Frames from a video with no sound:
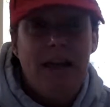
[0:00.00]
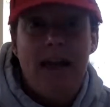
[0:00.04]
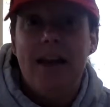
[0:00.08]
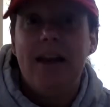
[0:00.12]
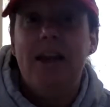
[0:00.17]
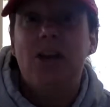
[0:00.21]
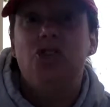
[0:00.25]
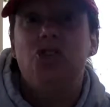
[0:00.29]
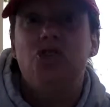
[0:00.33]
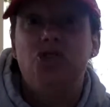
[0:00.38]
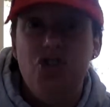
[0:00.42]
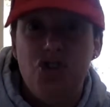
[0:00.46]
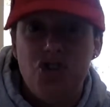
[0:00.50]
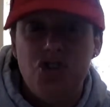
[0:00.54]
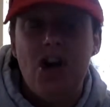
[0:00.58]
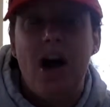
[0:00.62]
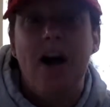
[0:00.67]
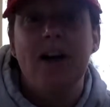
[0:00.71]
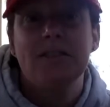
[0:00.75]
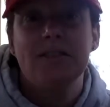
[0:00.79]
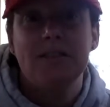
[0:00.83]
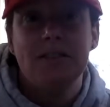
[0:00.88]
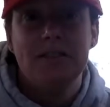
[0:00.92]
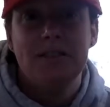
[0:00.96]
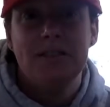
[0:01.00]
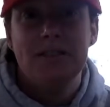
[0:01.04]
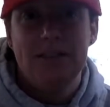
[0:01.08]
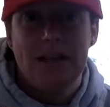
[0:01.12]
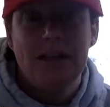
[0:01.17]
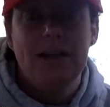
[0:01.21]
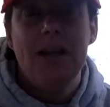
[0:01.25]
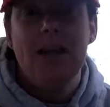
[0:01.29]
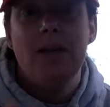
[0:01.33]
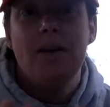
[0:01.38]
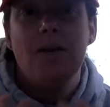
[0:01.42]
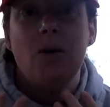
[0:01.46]
and it just
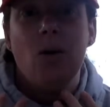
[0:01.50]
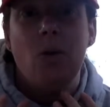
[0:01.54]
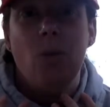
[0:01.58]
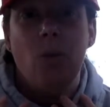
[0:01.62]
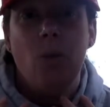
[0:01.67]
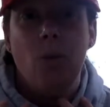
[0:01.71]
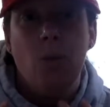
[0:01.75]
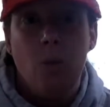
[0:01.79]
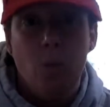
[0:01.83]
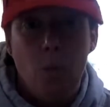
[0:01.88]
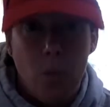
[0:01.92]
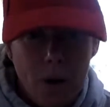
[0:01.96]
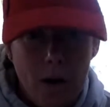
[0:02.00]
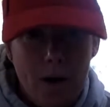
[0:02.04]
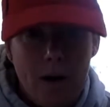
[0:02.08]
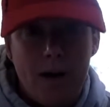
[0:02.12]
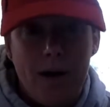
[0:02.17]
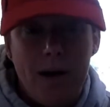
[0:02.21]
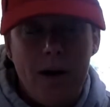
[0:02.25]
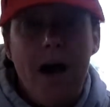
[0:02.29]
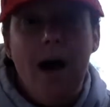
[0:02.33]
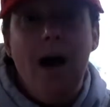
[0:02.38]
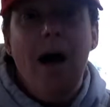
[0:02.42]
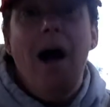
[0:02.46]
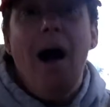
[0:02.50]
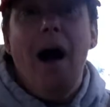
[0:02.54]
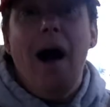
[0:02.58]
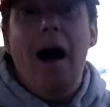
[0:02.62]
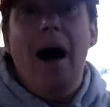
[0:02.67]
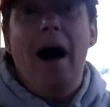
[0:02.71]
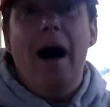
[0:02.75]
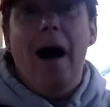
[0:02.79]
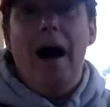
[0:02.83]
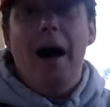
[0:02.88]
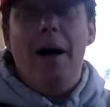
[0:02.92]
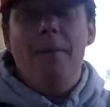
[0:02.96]
didn't work.
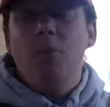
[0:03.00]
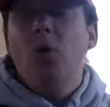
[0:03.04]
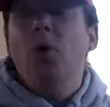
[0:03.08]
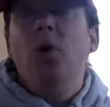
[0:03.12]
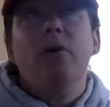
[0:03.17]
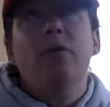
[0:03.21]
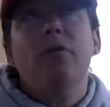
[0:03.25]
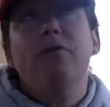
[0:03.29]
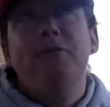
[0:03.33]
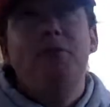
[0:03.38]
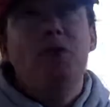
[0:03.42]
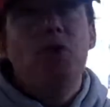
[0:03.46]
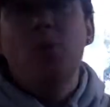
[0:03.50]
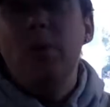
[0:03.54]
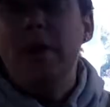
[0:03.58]
Or a few